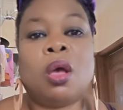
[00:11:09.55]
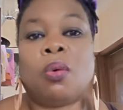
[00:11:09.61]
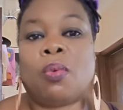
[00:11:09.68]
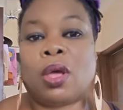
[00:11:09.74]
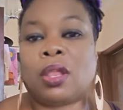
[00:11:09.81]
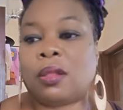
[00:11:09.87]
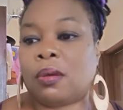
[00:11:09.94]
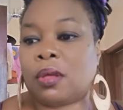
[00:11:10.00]

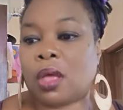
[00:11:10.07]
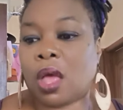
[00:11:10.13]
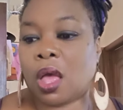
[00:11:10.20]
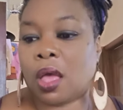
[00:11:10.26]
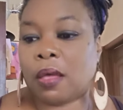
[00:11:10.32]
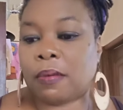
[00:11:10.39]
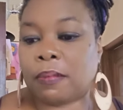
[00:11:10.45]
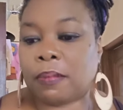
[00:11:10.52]
One of
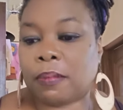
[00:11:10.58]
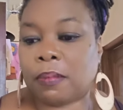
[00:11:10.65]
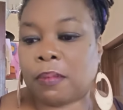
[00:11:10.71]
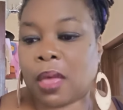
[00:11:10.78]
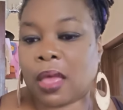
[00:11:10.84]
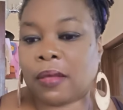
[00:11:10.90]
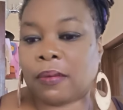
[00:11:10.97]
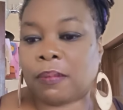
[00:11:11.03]

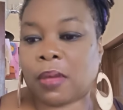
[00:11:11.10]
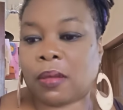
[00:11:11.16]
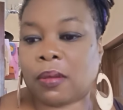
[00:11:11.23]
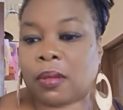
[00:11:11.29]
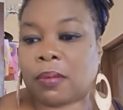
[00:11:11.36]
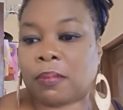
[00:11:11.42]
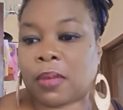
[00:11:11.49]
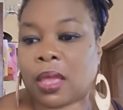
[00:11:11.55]

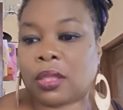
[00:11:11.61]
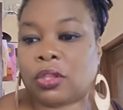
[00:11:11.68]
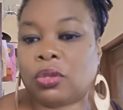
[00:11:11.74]
my